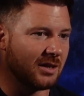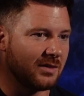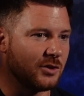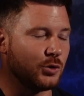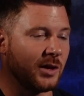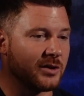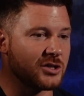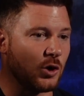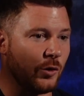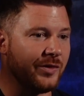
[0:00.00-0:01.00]
the due
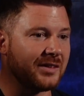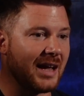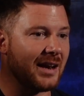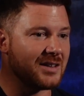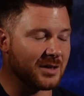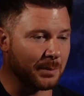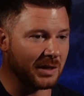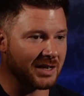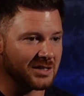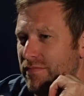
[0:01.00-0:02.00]
diligence on the tenants in place.